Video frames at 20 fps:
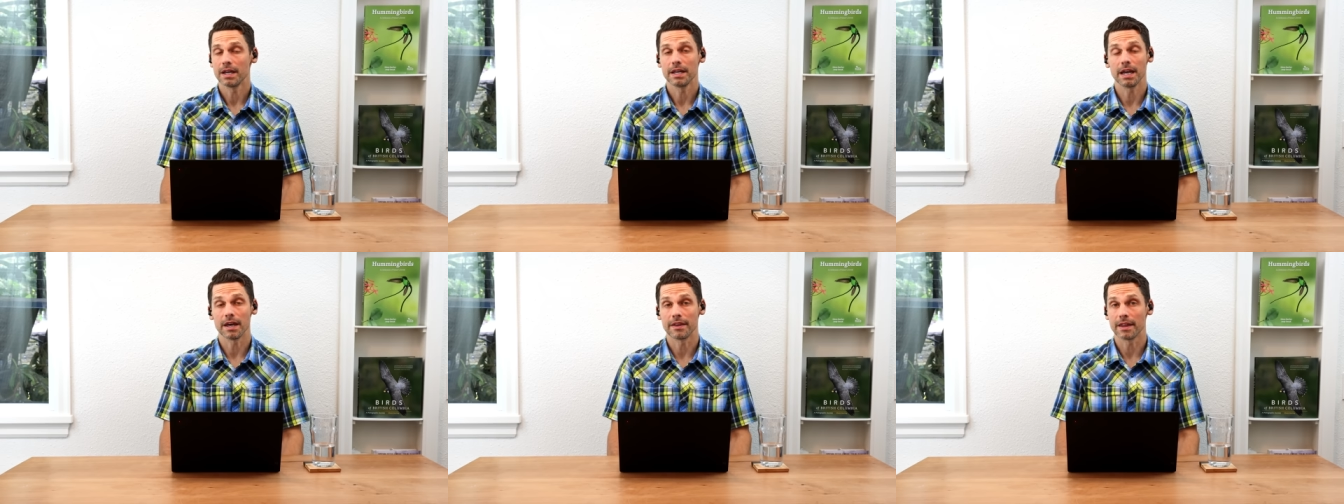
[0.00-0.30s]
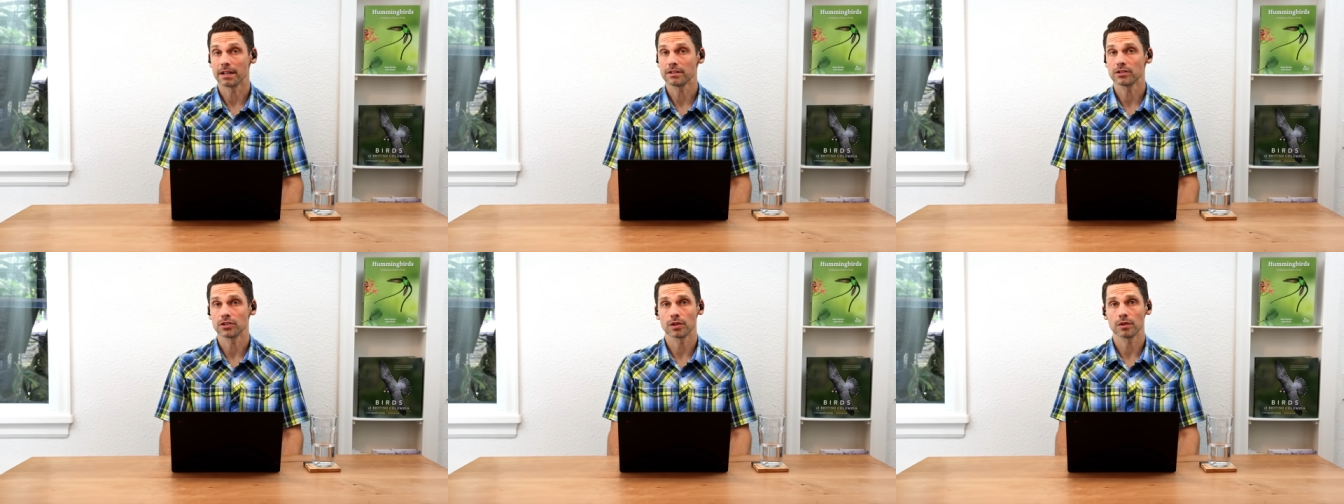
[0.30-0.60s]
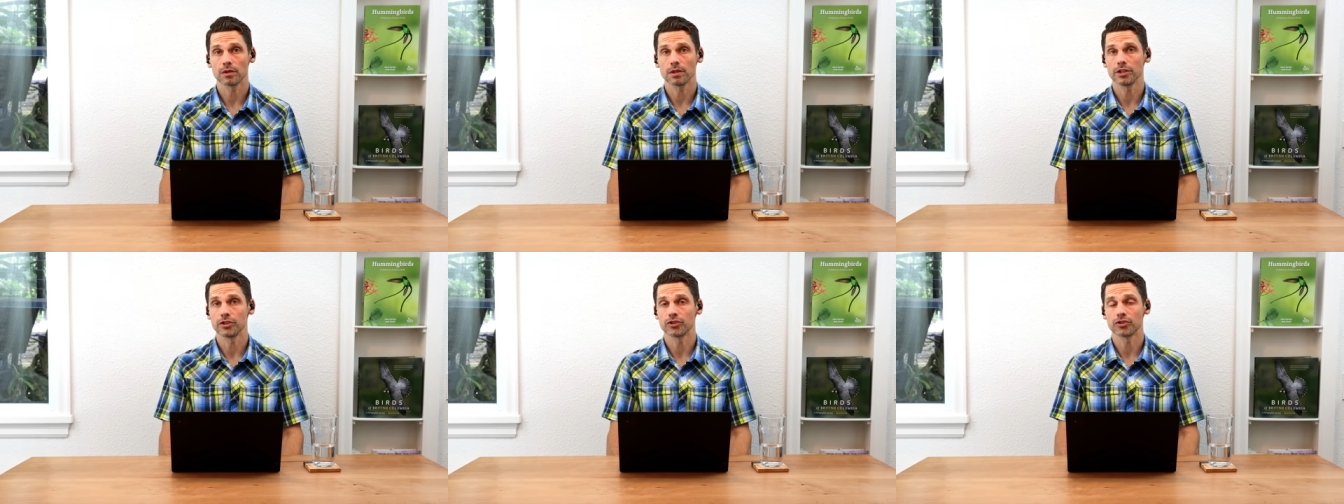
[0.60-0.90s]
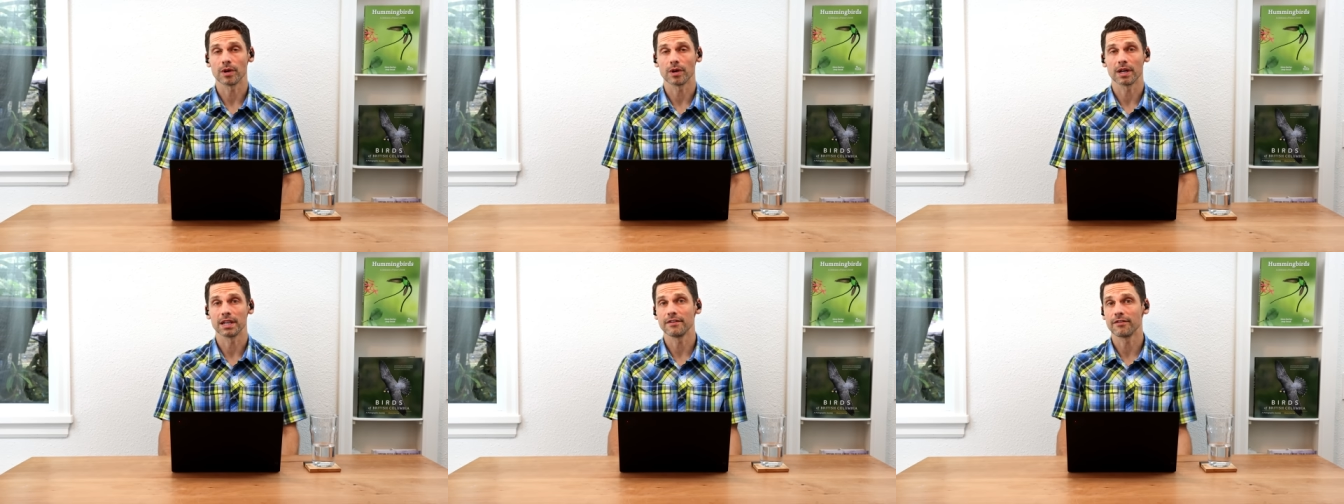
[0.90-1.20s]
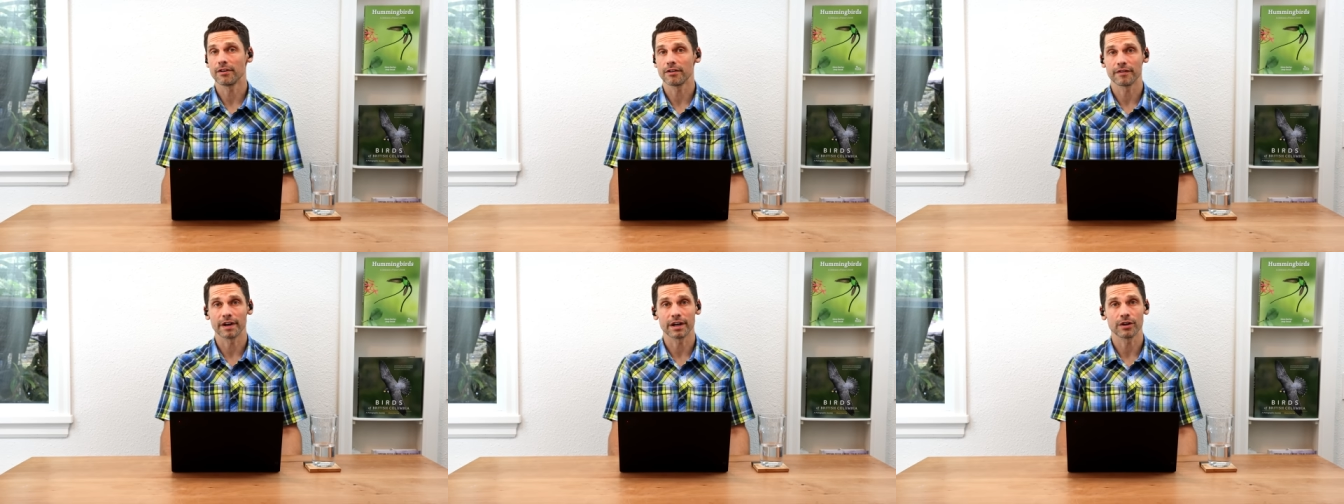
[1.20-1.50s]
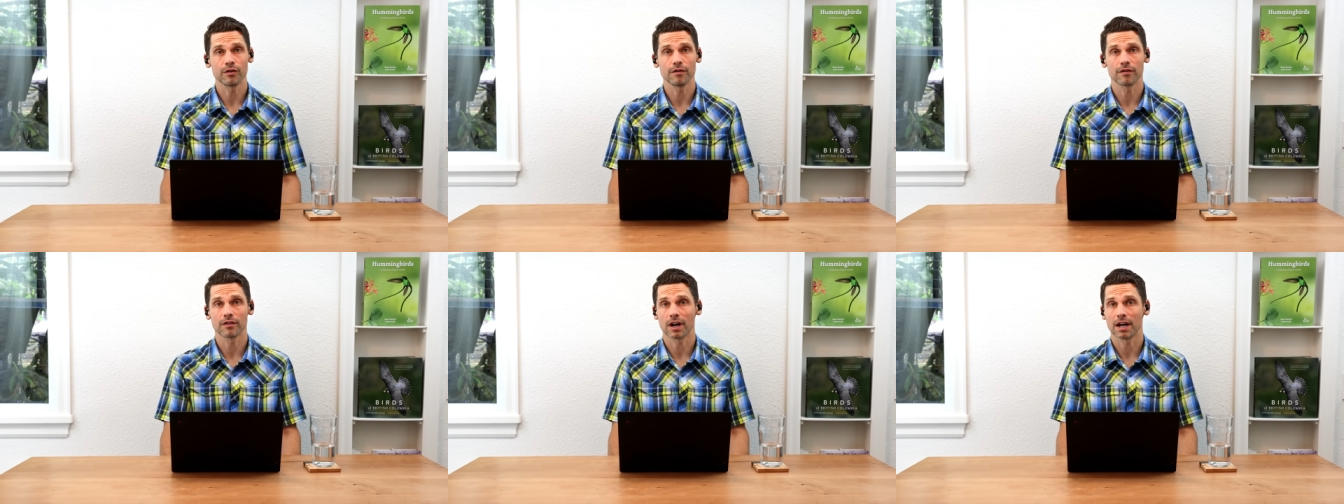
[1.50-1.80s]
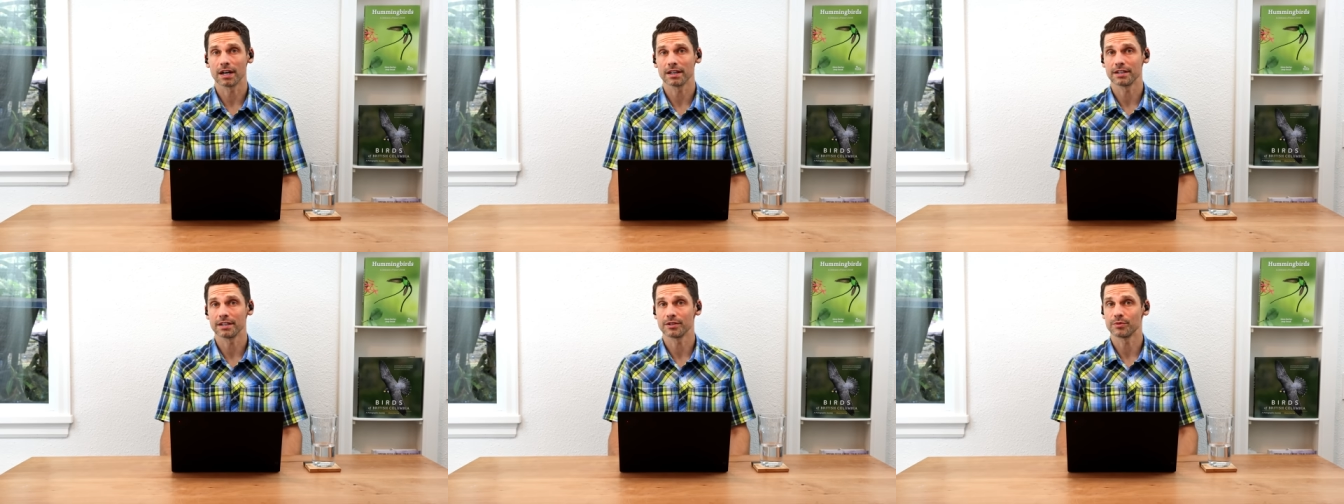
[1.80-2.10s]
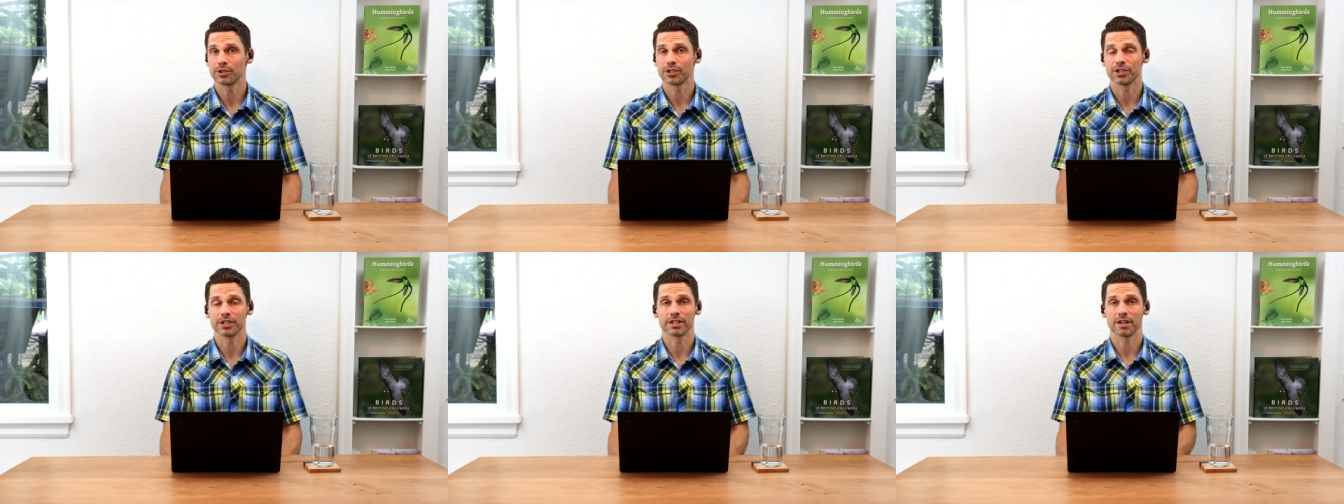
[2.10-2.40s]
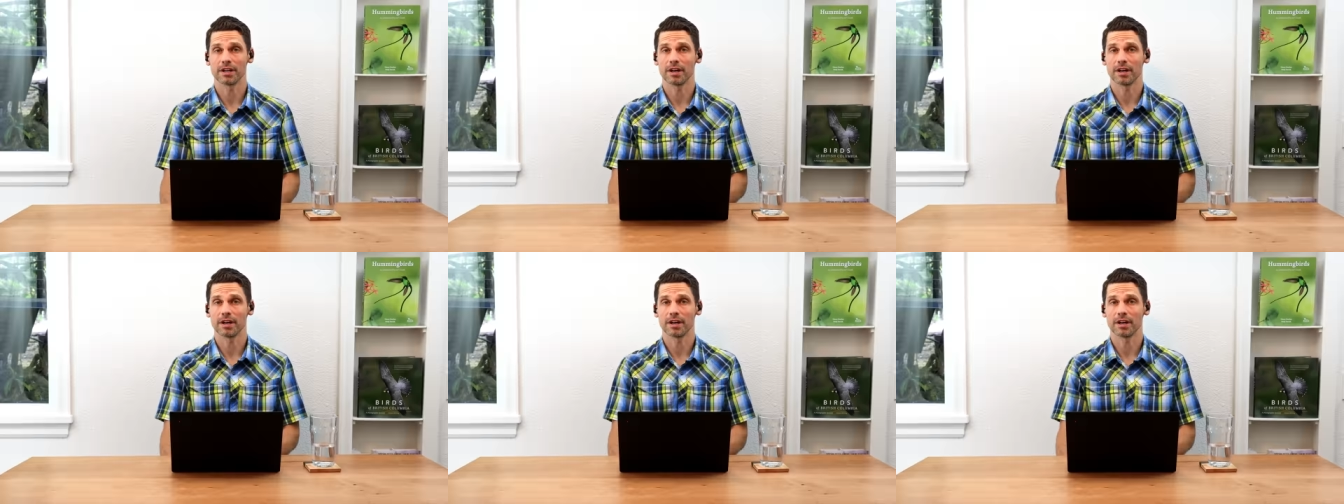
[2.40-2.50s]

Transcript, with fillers: Yeah, that's totally true. I live on Vancouver Island, which is